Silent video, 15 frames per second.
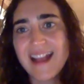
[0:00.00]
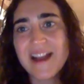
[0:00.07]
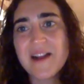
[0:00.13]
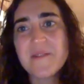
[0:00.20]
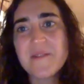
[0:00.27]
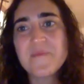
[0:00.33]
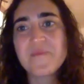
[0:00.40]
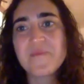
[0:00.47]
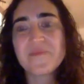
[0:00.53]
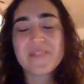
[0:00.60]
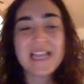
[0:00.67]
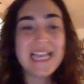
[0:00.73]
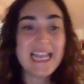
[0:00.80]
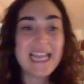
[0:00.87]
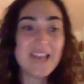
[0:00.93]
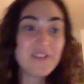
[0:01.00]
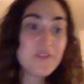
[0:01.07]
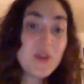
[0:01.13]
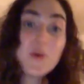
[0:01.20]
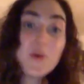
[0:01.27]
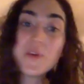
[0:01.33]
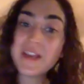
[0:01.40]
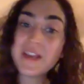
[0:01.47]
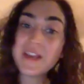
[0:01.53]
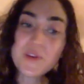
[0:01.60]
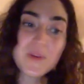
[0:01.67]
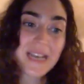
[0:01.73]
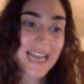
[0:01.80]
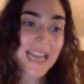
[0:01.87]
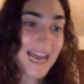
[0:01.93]
Um, if you if
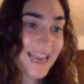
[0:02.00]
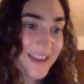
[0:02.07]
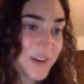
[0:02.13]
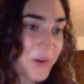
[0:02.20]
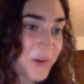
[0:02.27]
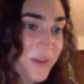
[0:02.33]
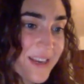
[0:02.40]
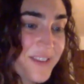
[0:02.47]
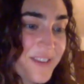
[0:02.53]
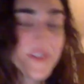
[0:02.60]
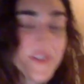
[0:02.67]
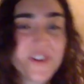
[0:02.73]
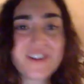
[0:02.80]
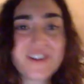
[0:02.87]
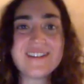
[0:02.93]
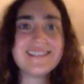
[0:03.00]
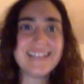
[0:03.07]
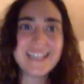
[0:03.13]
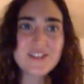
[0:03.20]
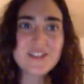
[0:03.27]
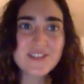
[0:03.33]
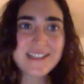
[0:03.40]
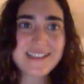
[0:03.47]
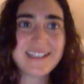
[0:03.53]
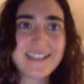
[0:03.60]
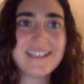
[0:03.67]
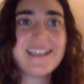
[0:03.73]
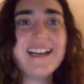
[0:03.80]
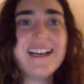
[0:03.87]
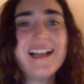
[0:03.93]
you'd like, only if you're
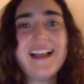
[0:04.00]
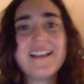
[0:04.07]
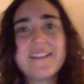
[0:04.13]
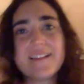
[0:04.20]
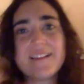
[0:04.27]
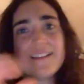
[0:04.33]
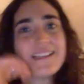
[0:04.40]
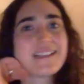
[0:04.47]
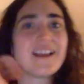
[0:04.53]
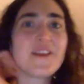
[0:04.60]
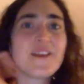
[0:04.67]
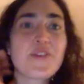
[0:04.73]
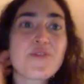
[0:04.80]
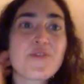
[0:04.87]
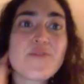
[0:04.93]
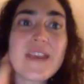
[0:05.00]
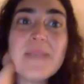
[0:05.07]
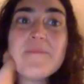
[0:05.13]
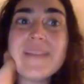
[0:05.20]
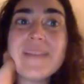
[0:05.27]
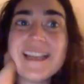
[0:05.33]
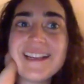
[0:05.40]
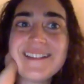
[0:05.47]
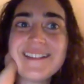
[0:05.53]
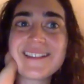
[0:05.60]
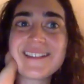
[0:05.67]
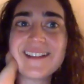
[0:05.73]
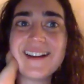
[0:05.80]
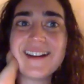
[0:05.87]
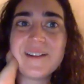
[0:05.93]
interested, there is a three minute
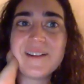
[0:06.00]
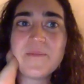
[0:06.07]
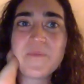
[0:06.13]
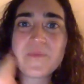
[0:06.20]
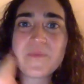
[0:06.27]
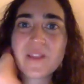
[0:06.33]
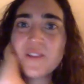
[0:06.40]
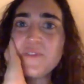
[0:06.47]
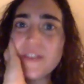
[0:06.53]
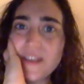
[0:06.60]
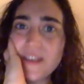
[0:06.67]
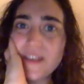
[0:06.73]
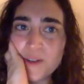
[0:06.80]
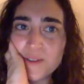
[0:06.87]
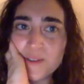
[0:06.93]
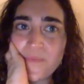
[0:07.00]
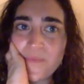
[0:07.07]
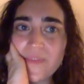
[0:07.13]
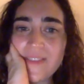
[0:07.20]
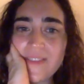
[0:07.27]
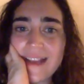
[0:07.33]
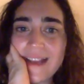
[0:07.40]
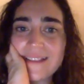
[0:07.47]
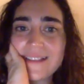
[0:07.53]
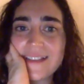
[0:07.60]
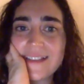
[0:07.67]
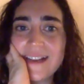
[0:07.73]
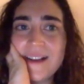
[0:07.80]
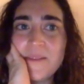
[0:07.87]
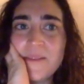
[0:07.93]
um, video that
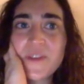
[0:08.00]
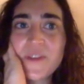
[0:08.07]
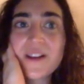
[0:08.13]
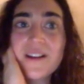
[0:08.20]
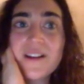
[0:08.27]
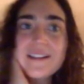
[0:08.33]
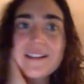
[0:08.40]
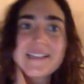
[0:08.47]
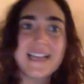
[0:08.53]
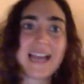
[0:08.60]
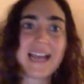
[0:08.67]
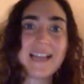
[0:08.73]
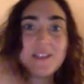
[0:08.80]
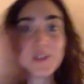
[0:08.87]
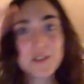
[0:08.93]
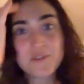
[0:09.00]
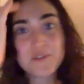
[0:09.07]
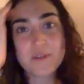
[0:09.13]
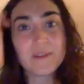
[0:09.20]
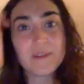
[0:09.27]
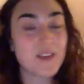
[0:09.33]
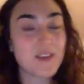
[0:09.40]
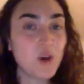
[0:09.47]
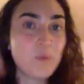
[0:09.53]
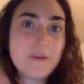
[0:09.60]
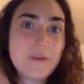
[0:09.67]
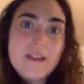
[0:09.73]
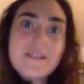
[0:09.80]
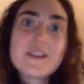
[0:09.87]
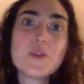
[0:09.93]
um, the girls and I took from
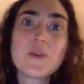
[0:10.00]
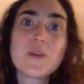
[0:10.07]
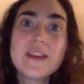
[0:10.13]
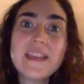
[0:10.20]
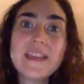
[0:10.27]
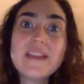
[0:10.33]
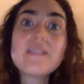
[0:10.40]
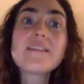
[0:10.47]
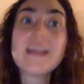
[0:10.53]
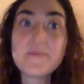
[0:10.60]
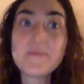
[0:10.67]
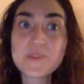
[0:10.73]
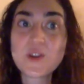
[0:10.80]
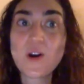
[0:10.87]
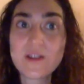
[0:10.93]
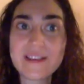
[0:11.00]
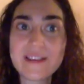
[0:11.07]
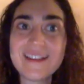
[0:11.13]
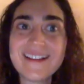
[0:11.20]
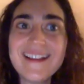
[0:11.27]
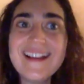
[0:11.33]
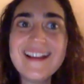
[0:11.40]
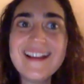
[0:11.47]
Ethiopia that you can hear them talking